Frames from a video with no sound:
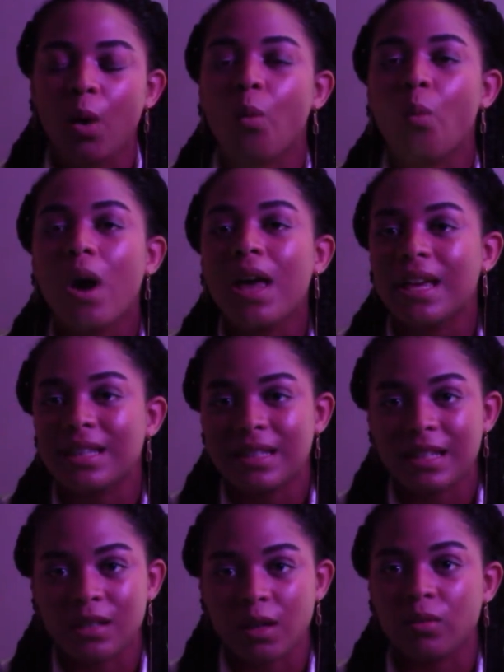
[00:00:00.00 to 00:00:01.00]
what is
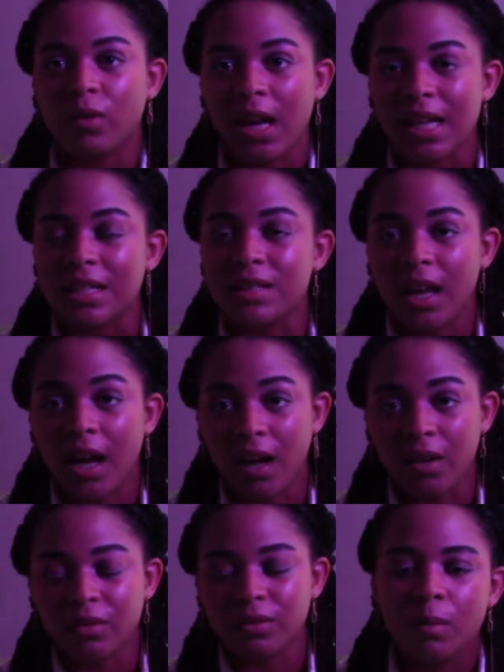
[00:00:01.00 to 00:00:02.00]
he so frightened
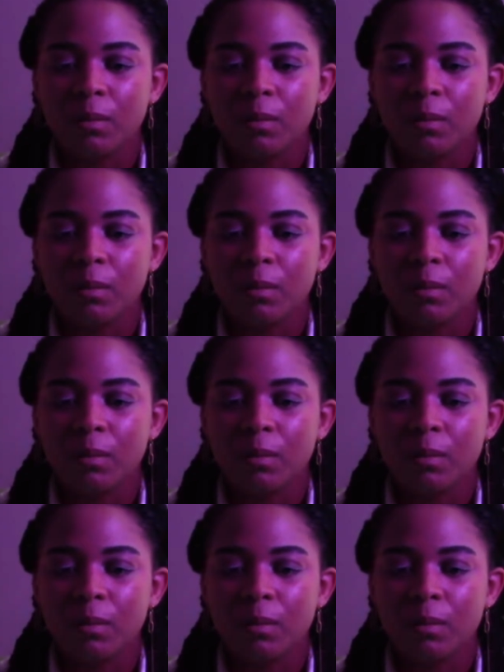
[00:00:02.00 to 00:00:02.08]
of?